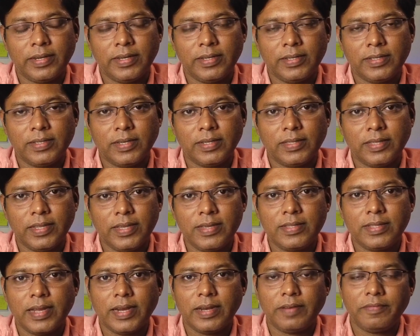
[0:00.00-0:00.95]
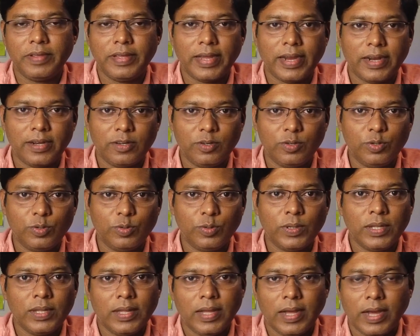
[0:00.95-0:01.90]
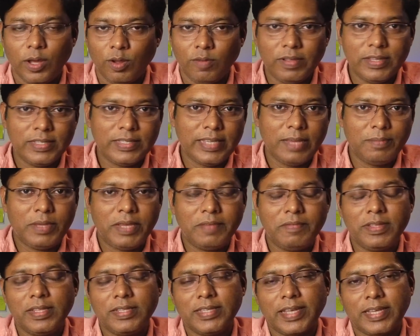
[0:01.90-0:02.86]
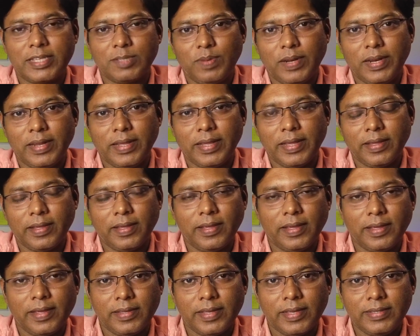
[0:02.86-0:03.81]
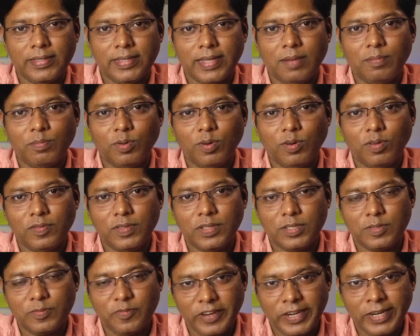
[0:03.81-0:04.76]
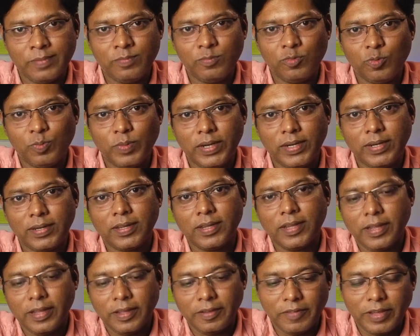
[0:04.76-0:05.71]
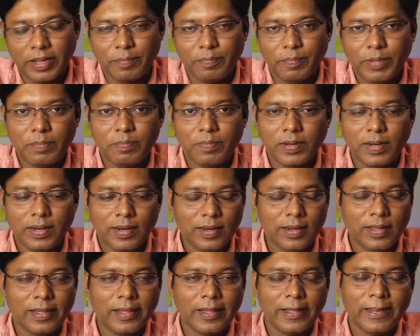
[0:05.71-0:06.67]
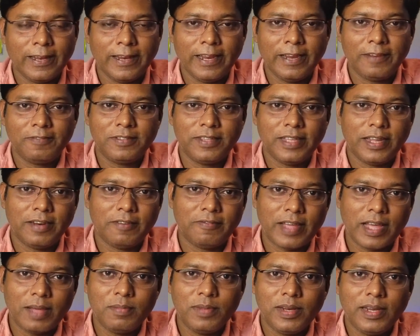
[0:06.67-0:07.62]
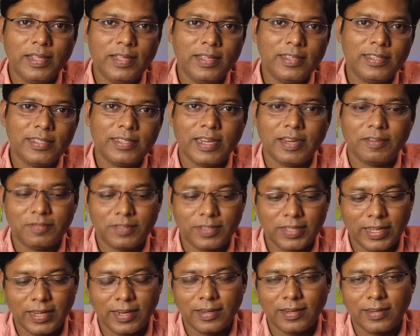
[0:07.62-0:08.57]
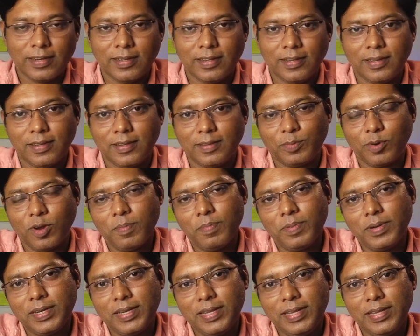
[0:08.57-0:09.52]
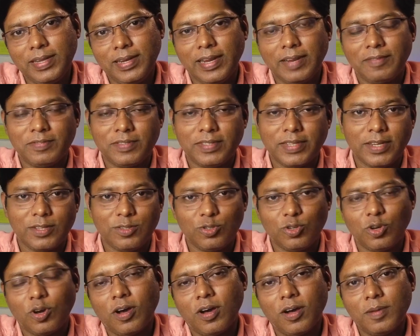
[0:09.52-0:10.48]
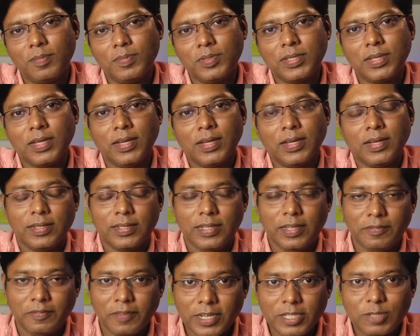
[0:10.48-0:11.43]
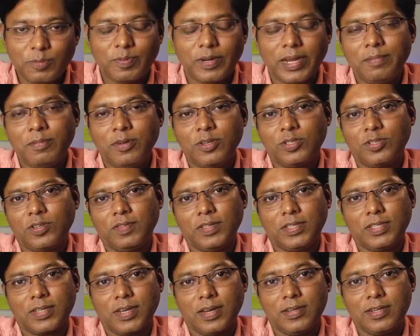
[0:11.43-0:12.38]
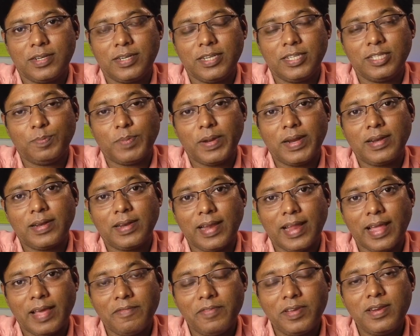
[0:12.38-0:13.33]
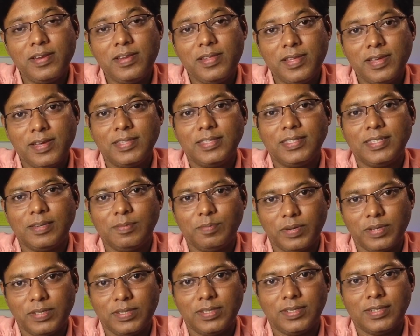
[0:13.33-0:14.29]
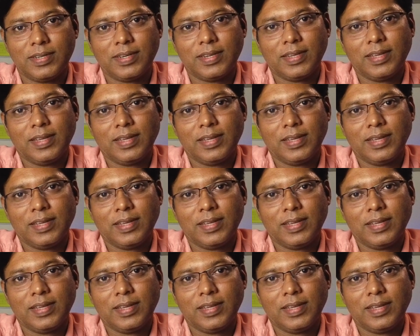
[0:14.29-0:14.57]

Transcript: is a thing that we had to do. I always keep giving this example of this freedom movement, where people left their families, left their property, left their jobs. The first prime minister of this country spent 11 years in prison.